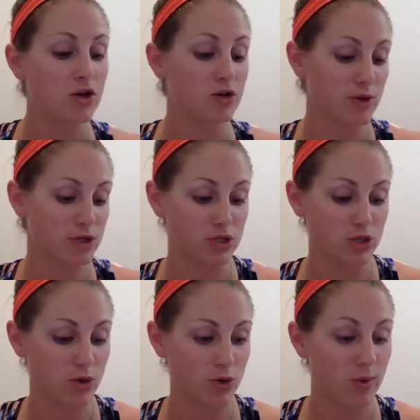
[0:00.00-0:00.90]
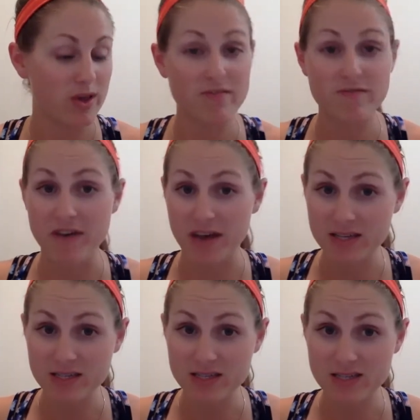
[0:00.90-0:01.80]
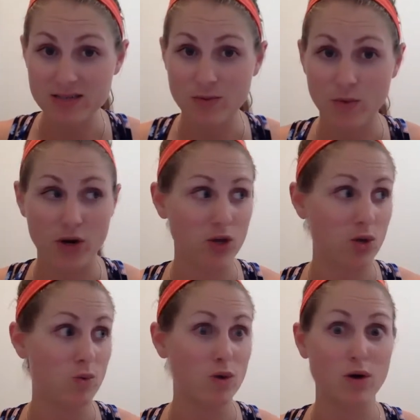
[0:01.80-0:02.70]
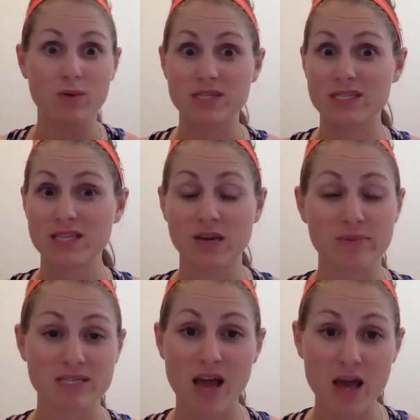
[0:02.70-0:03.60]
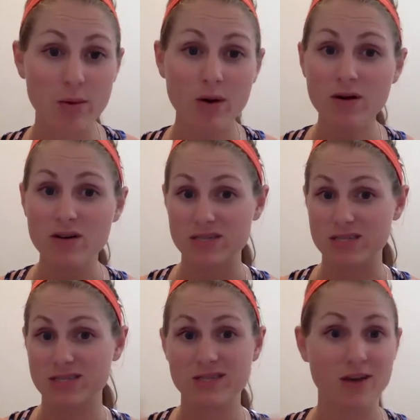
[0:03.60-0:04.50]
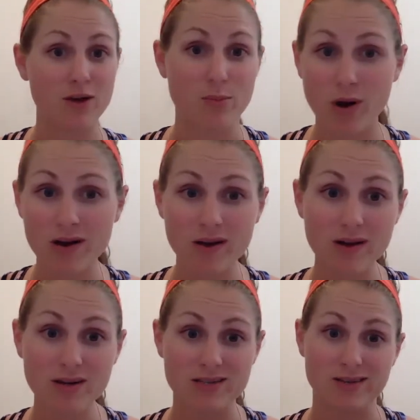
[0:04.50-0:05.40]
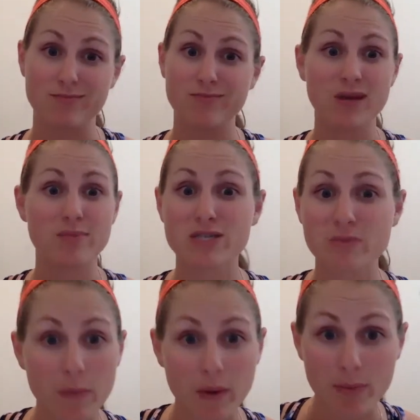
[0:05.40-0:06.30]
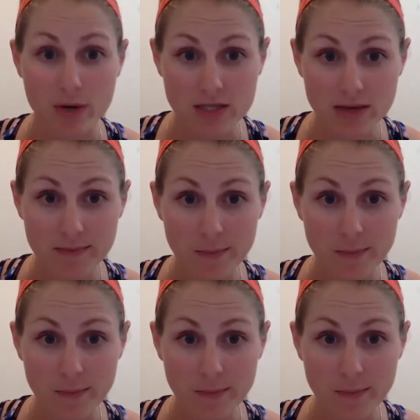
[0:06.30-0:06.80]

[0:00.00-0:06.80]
You can do events where you go and set up a table and sell your product and meet a bunch of people in person.